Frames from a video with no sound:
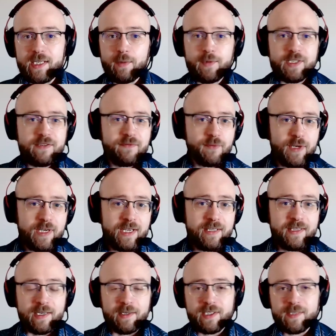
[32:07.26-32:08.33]
then it was free,
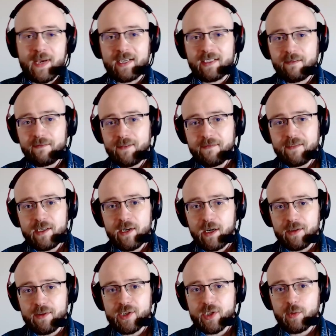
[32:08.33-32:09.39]
then it's back to
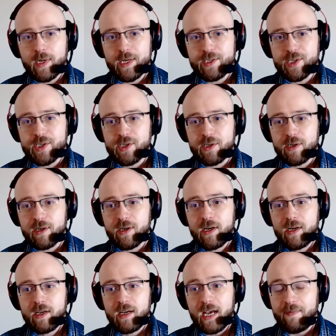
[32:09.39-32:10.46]
$50 to register.
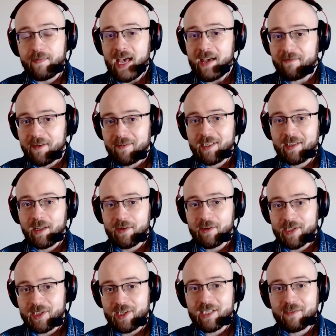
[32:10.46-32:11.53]
And that $50
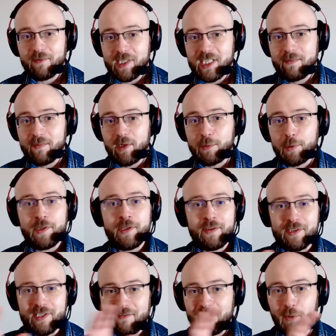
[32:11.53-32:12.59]
is just for T-Mobile. Then
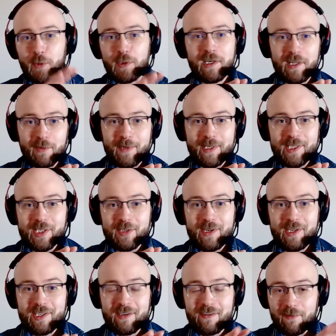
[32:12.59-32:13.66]
there's a $4
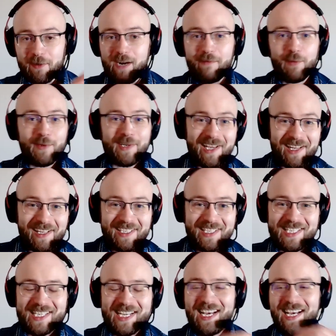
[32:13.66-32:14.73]
registration for everyone
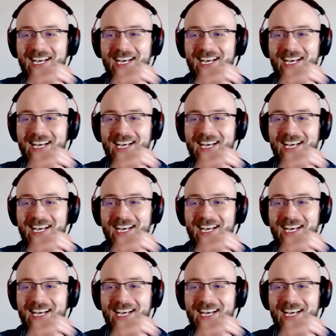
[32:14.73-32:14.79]
else.